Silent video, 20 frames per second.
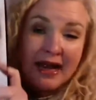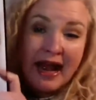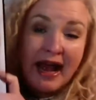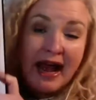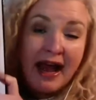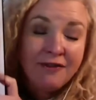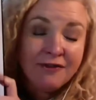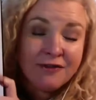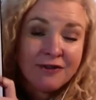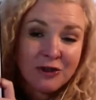
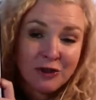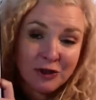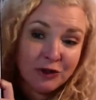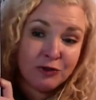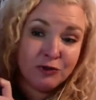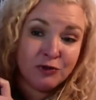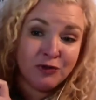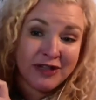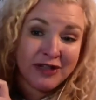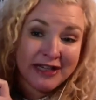
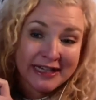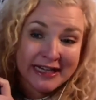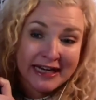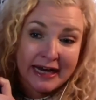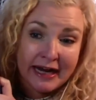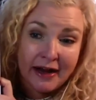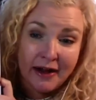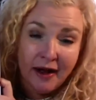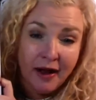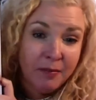after
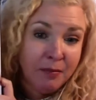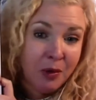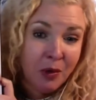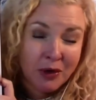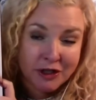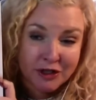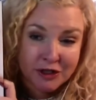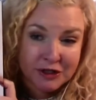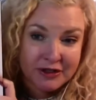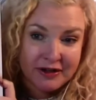reading a
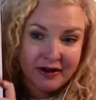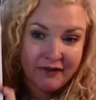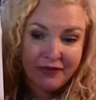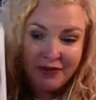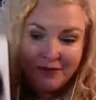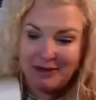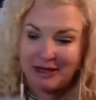portion of the